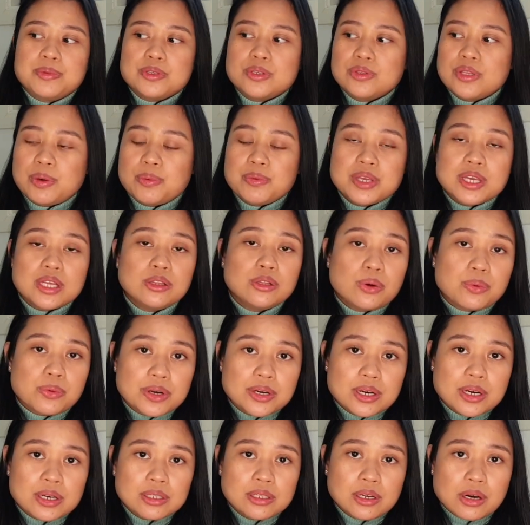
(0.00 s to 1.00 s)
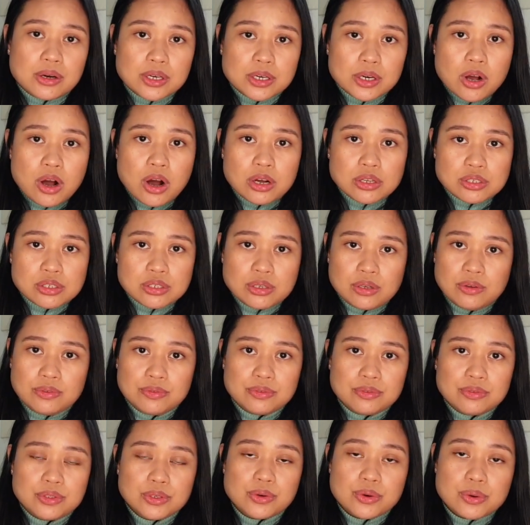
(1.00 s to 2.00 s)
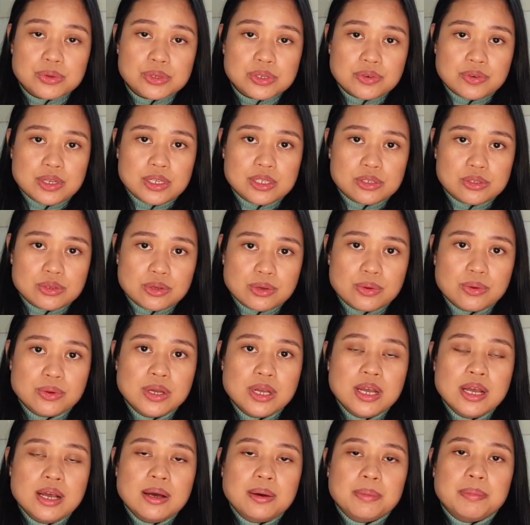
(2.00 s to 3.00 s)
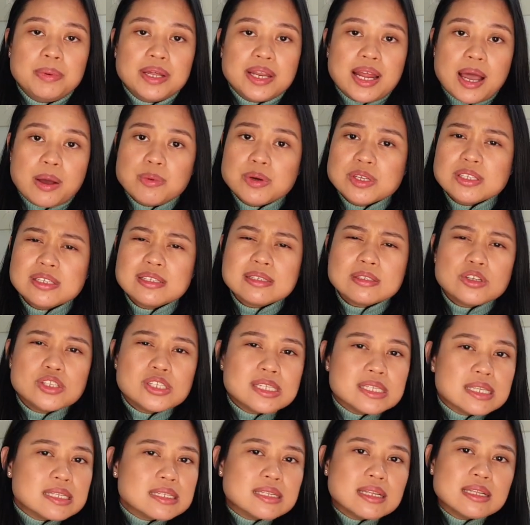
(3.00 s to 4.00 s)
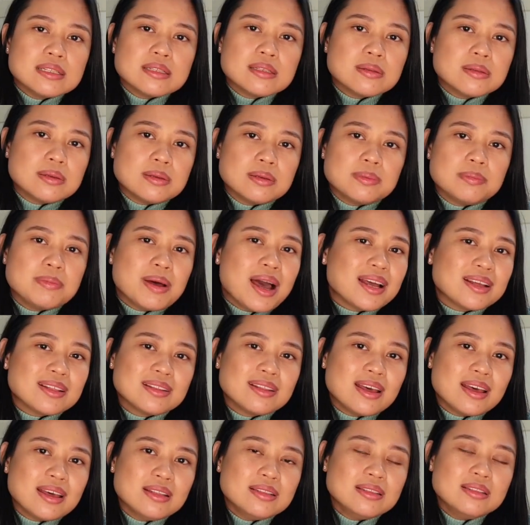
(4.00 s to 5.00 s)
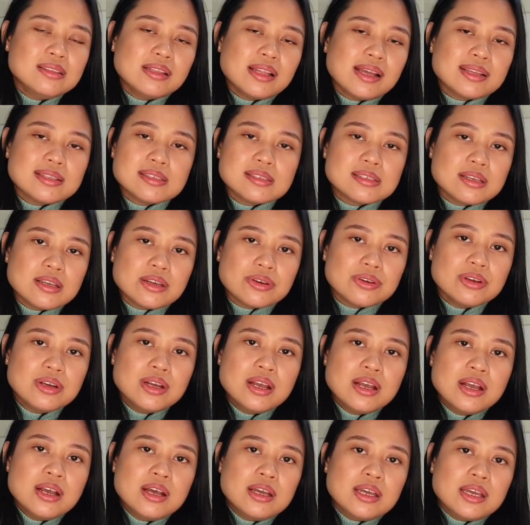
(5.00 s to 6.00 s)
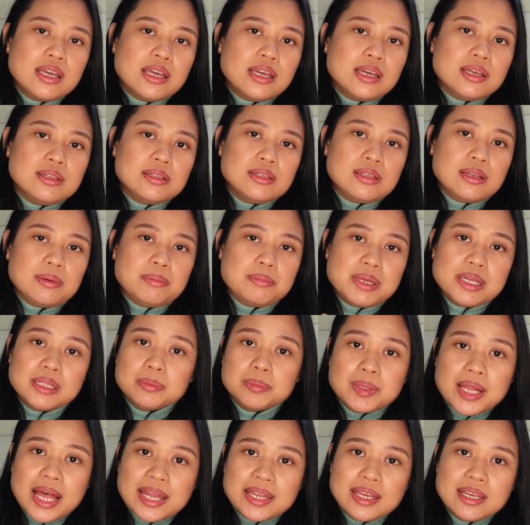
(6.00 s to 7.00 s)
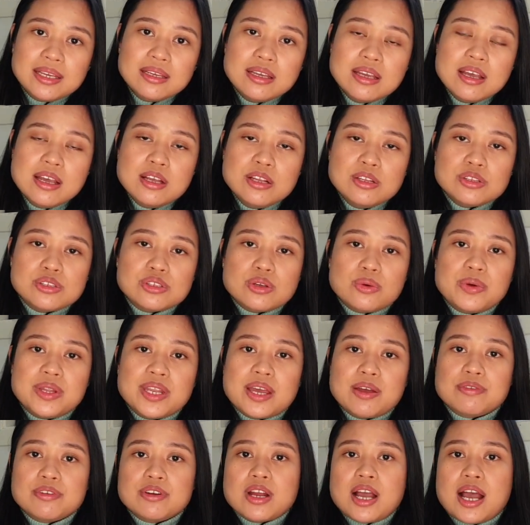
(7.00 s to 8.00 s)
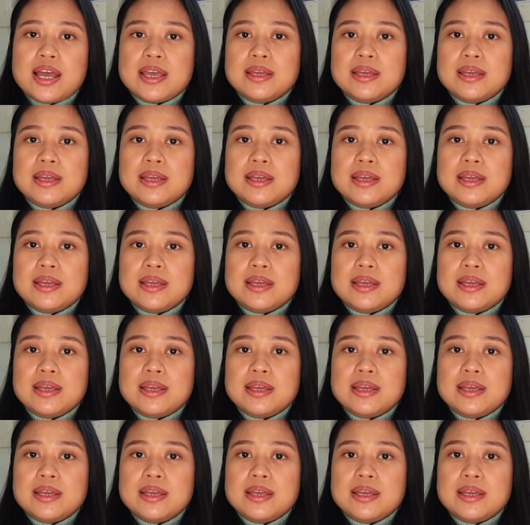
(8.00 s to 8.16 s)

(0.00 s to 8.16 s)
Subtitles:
so that we can lower our cost of the groceries too. But I wasn't consistent back then last year in meal planning. So whenever